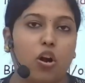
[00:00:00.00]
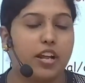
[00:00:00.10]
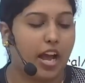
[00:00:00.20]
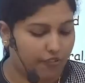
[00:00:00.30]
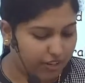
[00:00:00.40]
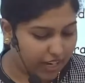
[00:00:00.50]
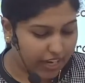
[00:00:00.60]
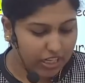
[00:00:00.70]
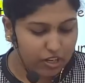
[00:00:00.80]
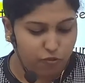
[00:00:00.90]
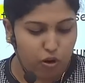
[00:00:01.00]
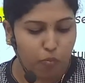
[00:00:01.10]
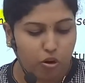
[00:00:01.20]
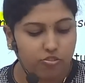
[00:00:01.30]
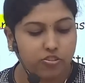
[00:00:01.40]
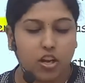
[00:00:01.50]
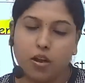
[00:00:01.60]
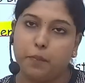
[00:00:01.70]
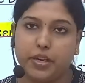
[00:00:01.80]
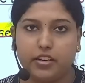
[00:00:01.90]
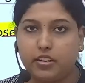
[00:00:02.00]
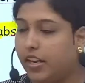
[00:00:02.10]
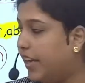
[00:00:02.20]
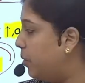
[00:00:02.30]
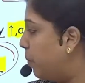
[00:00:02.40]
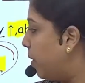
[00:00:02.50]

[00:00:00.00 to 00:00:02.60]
having any form of pedal edema,